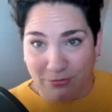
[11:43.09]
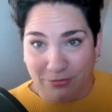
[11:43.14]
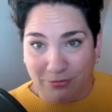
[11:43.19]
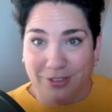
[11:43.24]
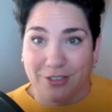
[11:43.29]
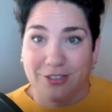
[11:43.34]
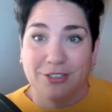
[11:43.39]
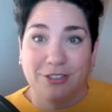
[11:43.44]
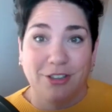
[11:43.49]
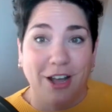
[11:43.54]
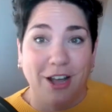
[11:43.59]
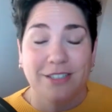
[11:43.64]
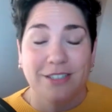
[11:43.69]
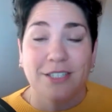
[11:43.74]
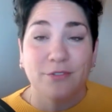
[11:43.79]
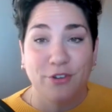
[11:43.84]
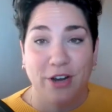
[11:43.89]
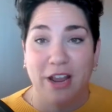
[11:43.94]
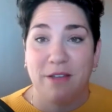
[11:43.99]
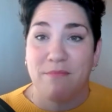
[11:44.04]
There's lots
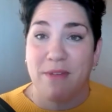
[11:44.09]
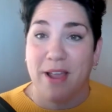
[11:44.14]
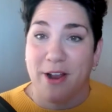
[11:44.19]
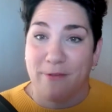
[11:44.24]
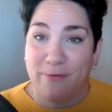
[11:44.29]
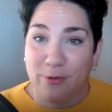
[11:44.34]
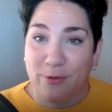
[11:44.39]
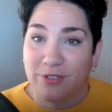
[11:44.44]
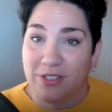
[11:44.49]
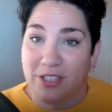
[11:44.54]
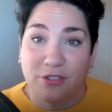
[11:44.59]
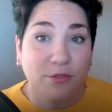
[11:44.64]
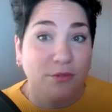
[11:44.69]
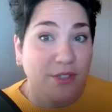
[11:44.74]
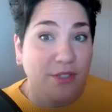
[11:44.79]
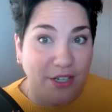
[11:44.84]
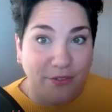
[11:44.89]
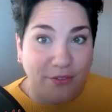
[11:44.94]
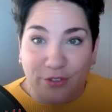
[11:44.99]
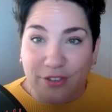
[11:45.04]
of great microphones that do
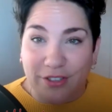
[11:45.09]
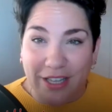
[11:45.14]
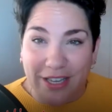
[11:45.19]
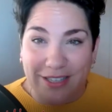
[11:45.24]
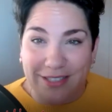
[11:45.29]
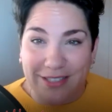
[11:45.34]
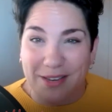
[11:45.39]
different things